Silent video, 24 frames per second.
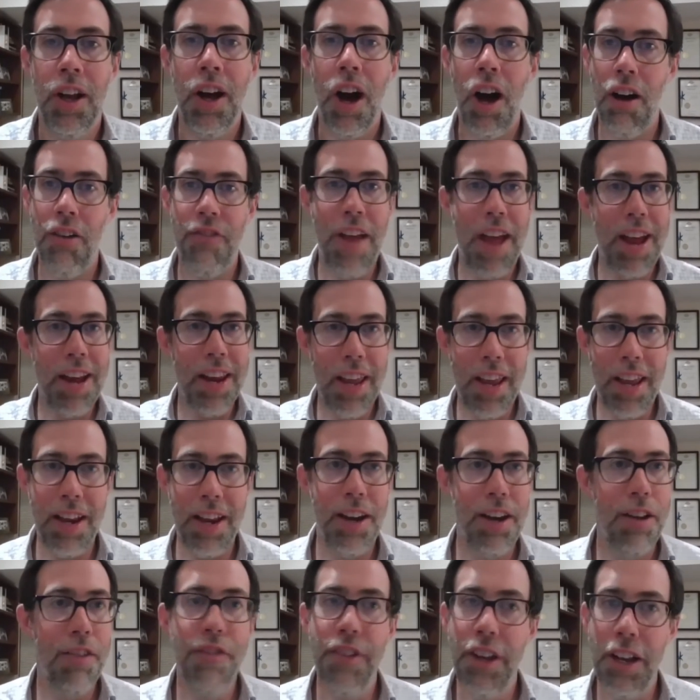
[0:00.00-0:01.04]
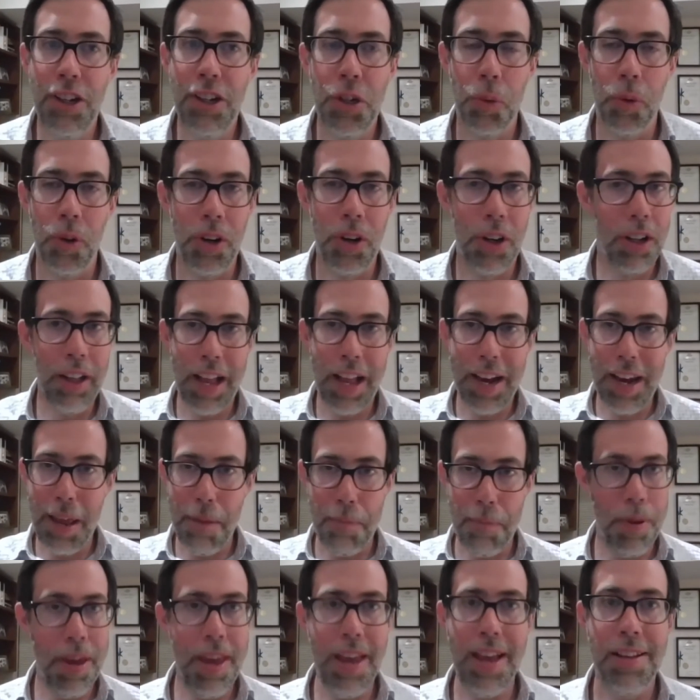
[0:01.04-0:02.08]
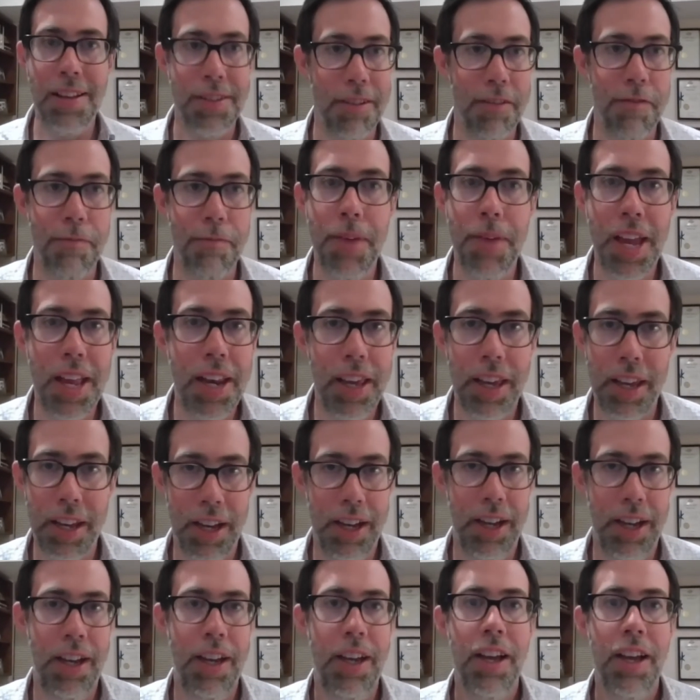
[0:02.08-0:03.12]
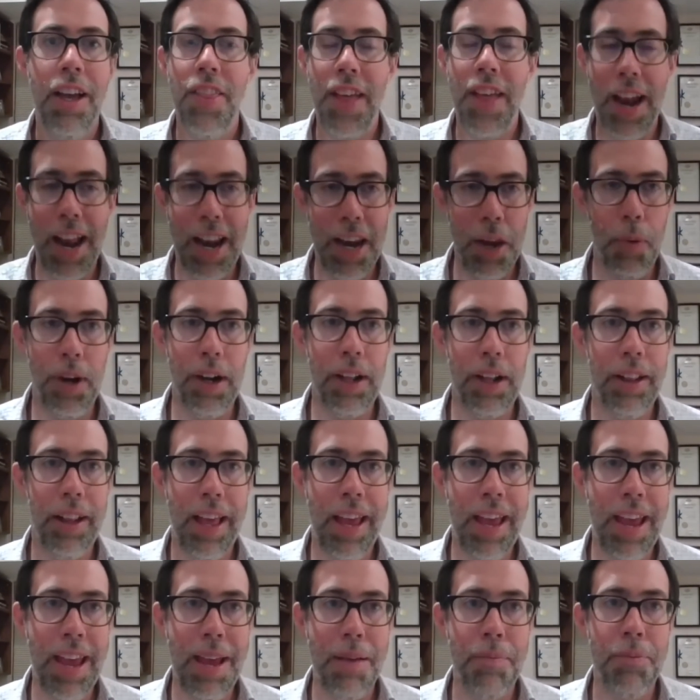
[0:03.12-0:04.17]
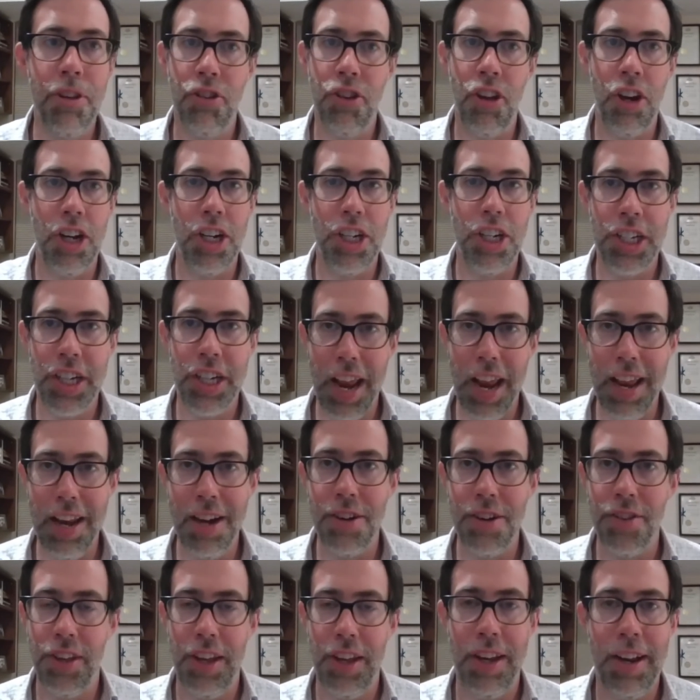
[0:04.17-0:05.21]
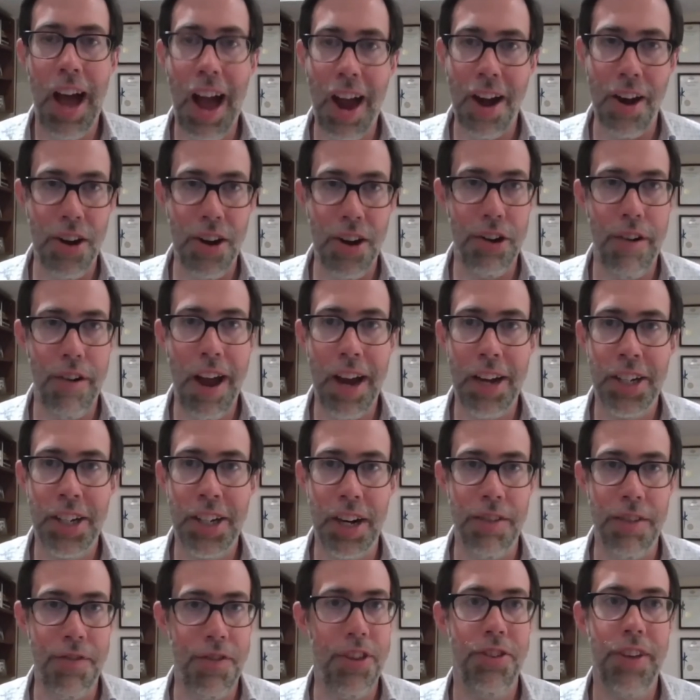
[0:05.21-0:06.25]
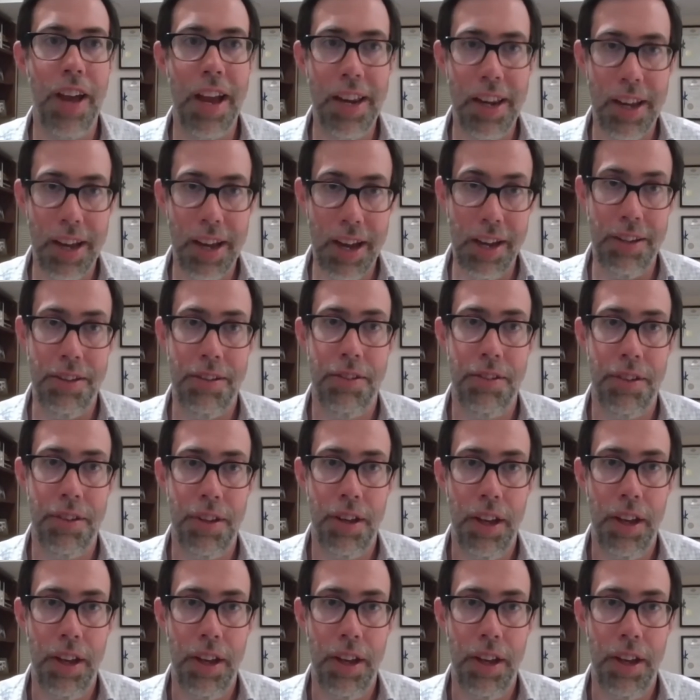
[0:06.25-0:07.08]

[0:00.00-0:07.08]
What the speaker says: of any individual, any piece of media that anyone claims is going to change the entire direction of the zeitgeist.